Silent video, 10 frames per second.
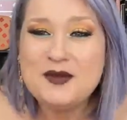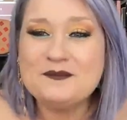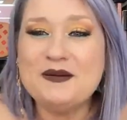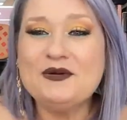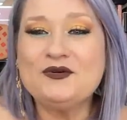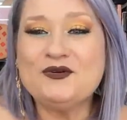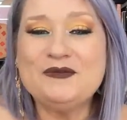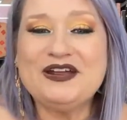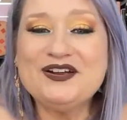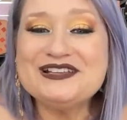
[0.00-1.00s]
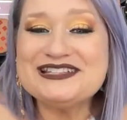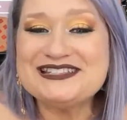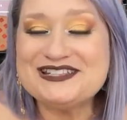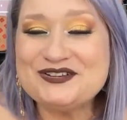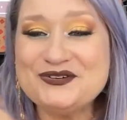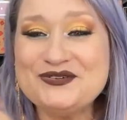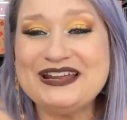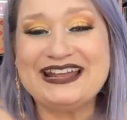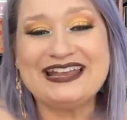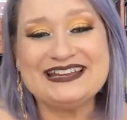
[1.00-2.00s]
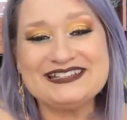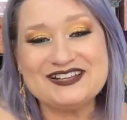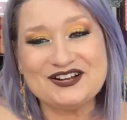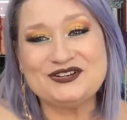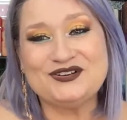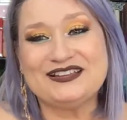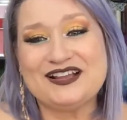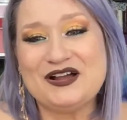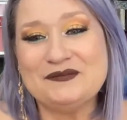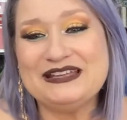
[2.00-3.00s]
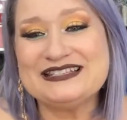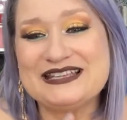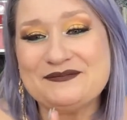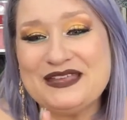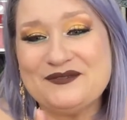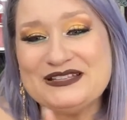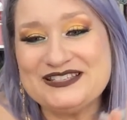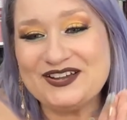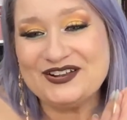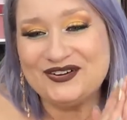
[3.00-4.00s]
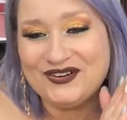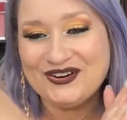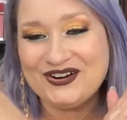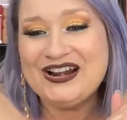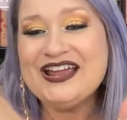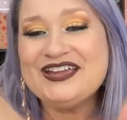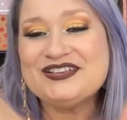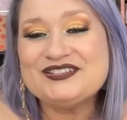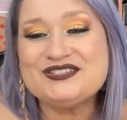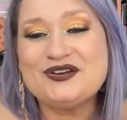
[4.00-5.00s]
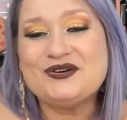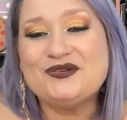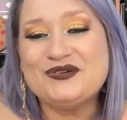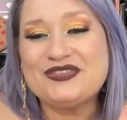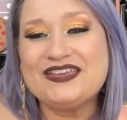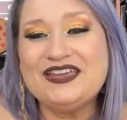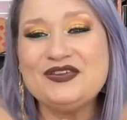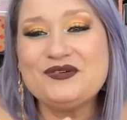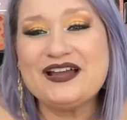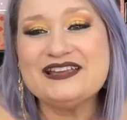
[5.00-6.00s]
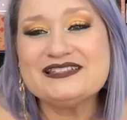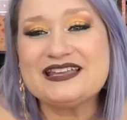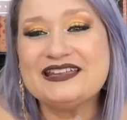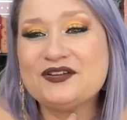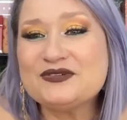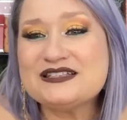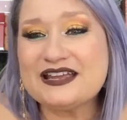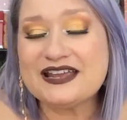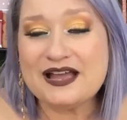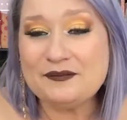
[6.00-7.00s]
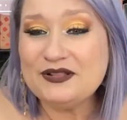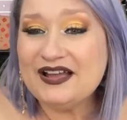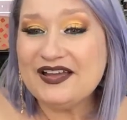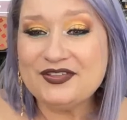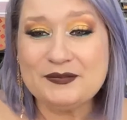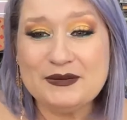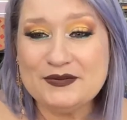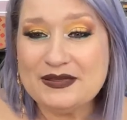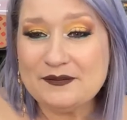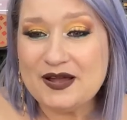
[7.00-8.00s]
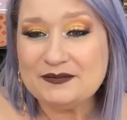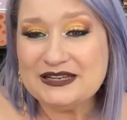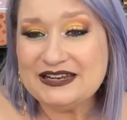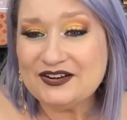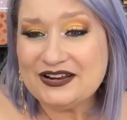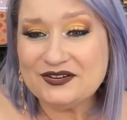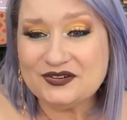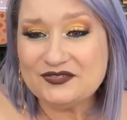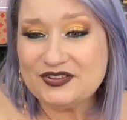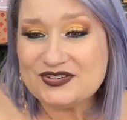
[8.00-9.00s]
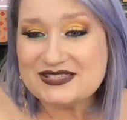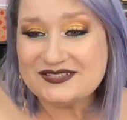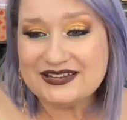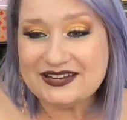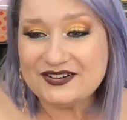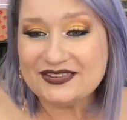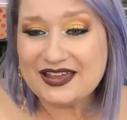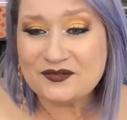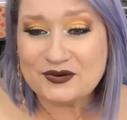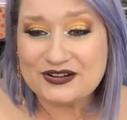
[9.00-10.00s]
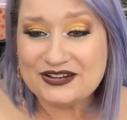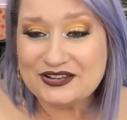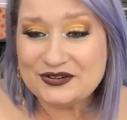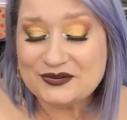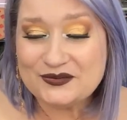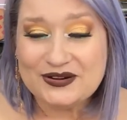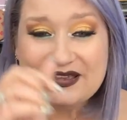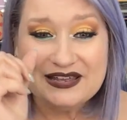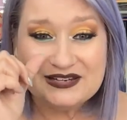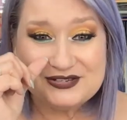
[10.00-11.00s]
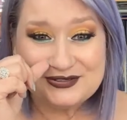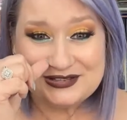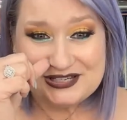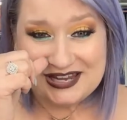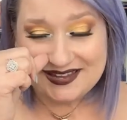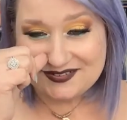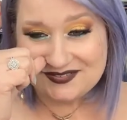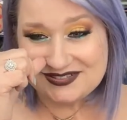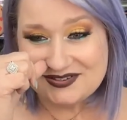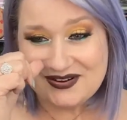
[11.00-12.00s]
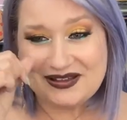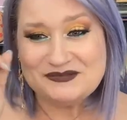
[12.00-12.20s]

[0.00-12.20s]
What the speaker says: Mama Ramirez is new, and I get to talk to her in the comments. Same thing with Dawn R. So thank you, guys. And there was a couple of other people that popped in here. I don't know if they're still here that were new to the channel. So I'm